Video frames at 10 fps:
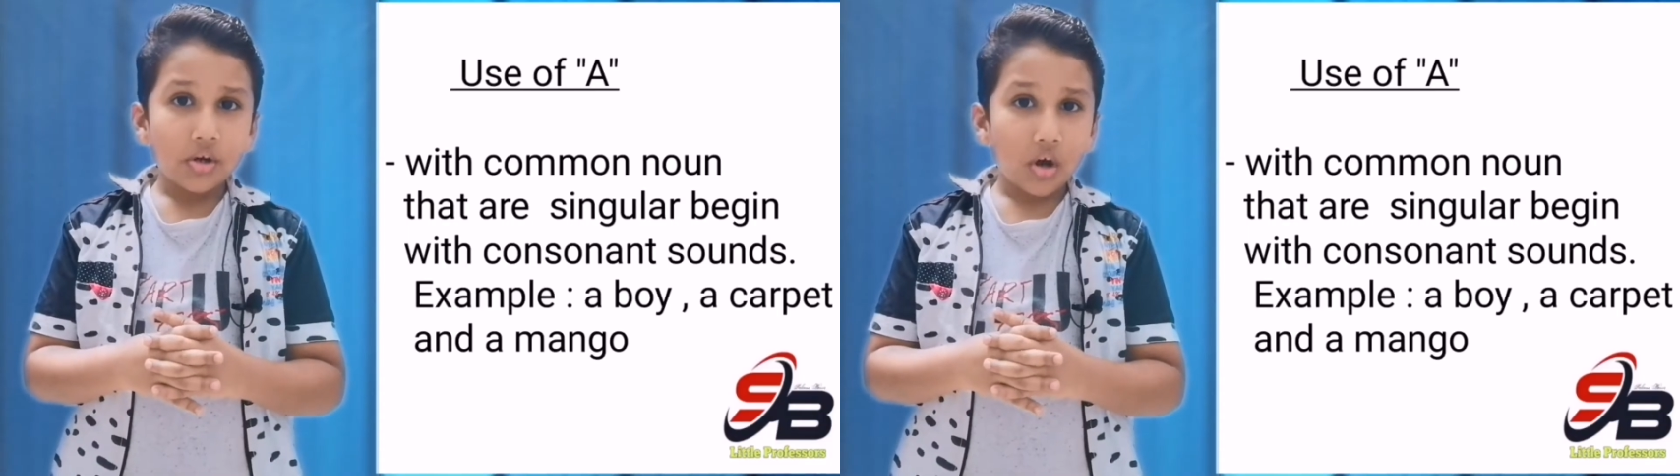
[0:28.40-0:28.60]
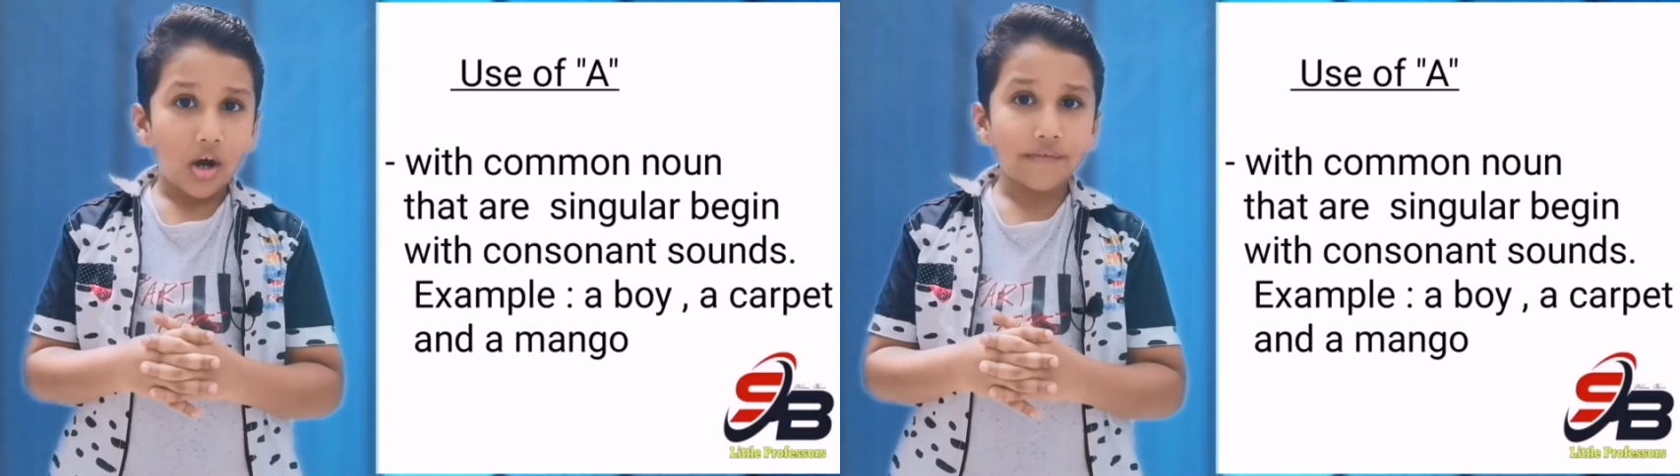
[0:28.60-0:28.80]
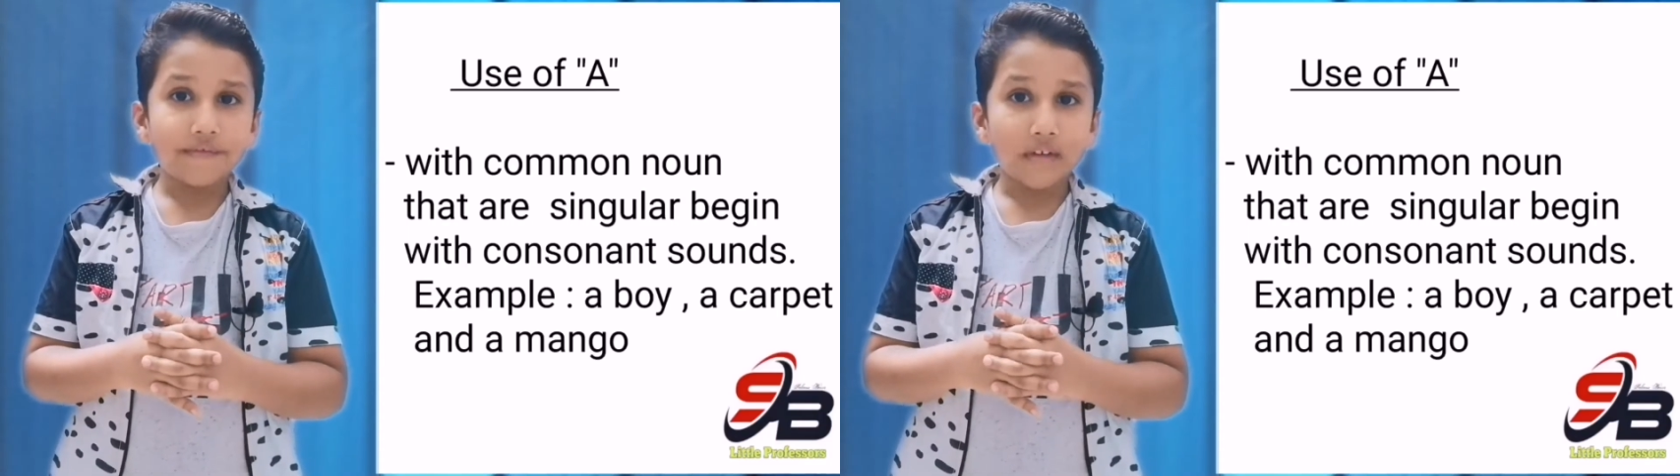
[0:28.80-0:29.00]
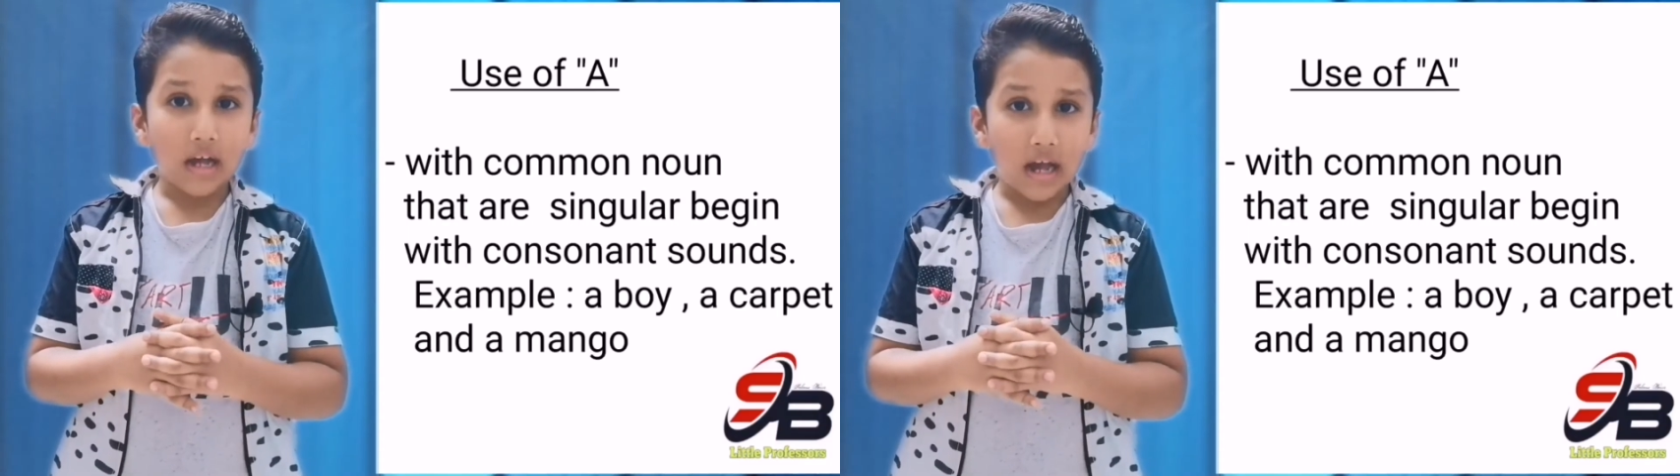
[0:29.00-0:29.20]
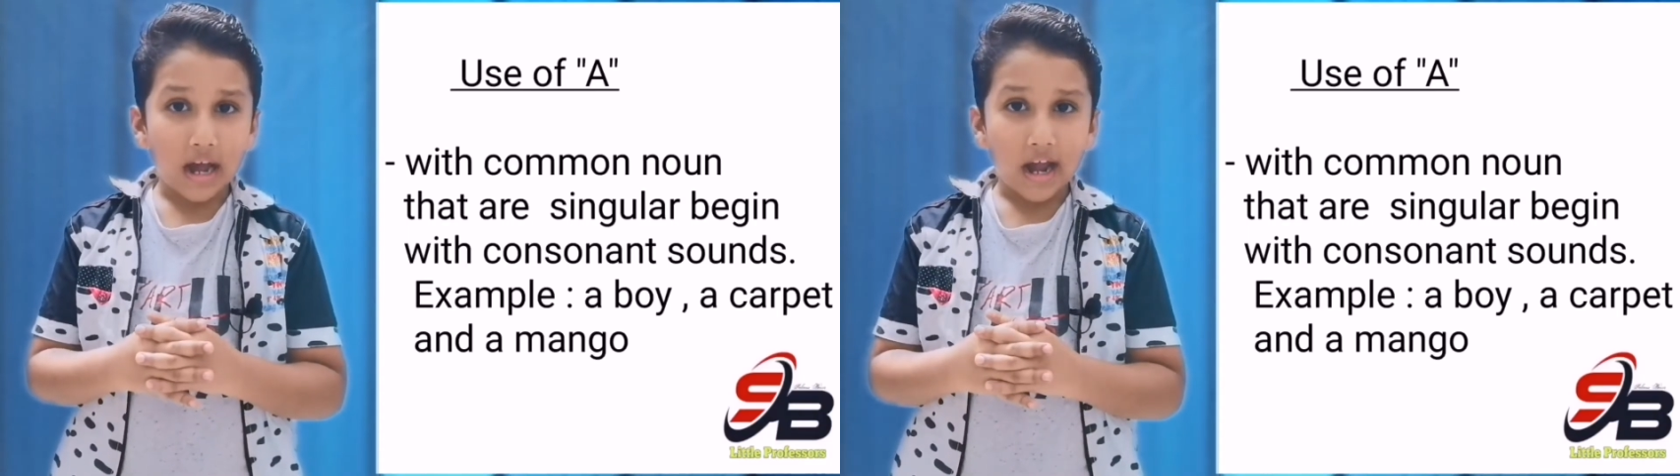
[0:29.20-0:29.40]
of
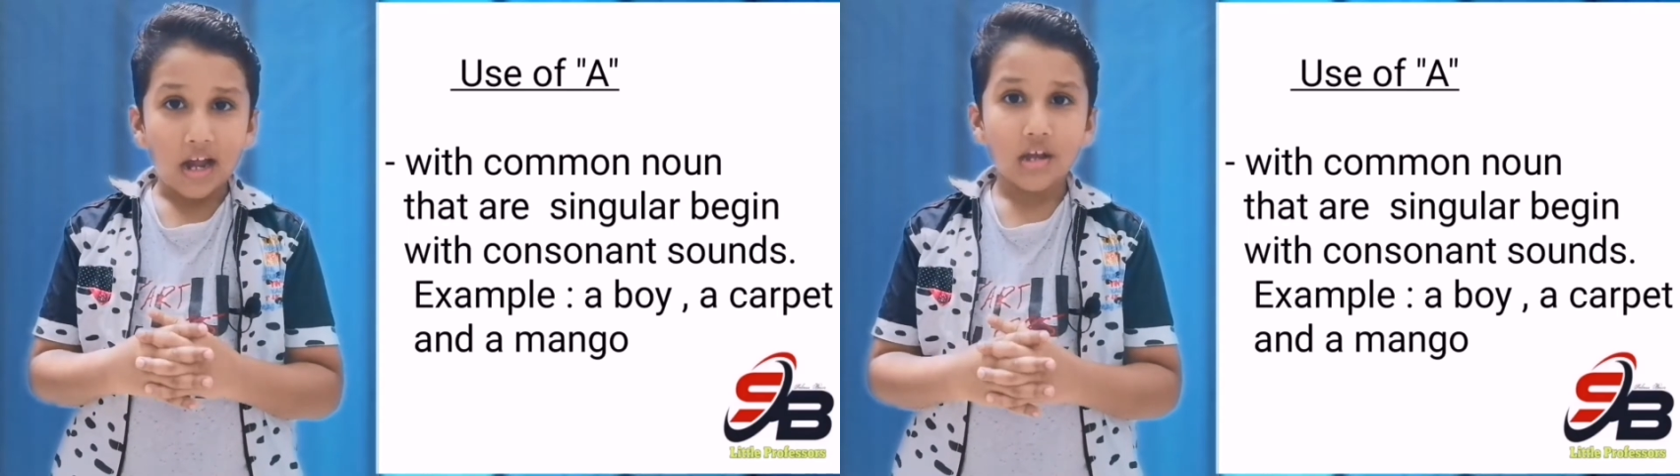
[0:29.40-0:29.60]
a.